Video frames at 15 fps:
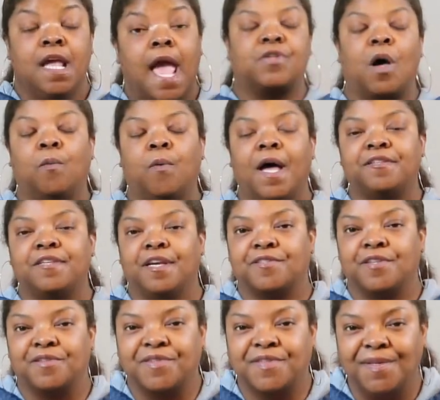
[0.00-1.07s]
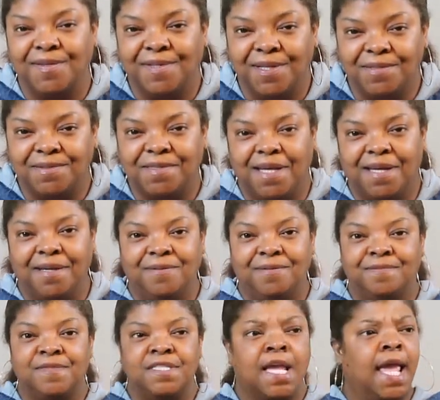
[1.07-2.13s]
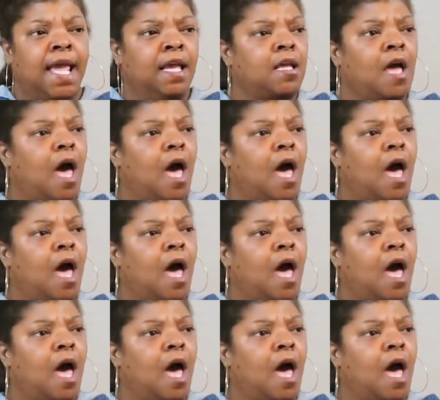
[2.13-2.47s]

So what does Asuelu do? He